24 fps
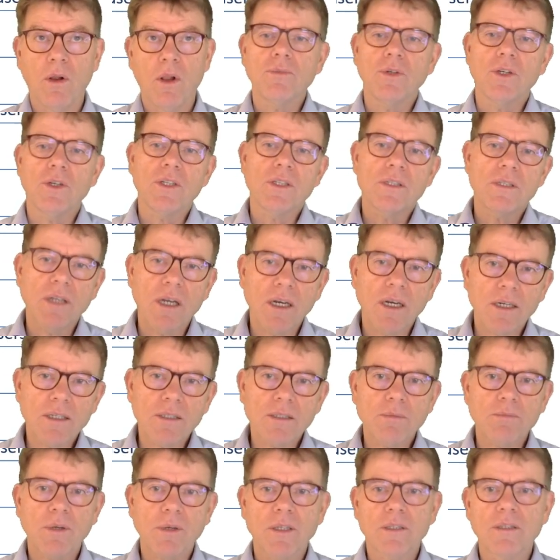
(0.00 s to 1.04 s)
It's nice,
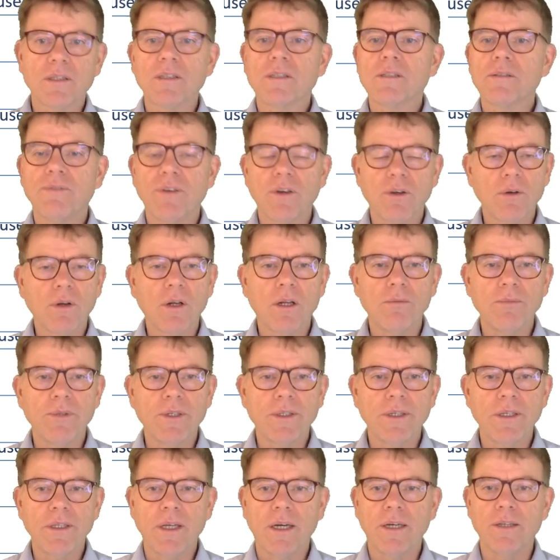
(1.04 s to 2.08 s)
but it's very
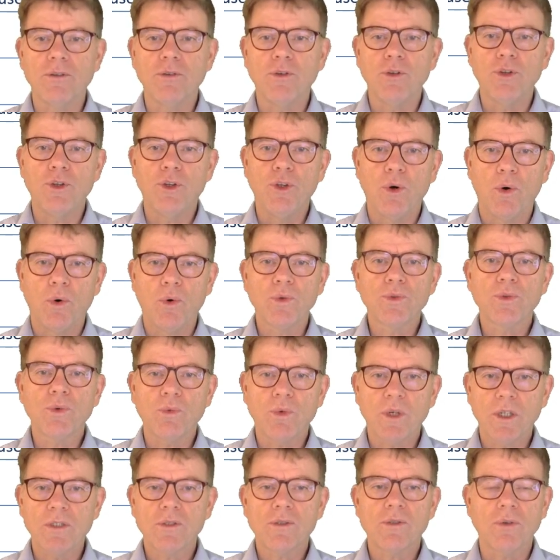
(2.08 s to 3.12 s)
limited, and don't
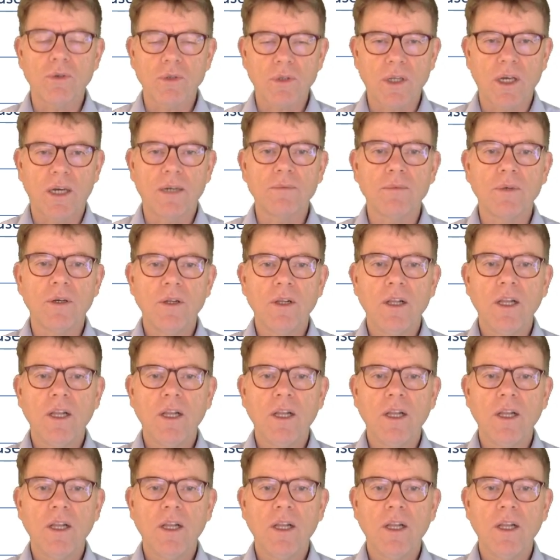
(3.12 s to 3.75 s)
waste your time.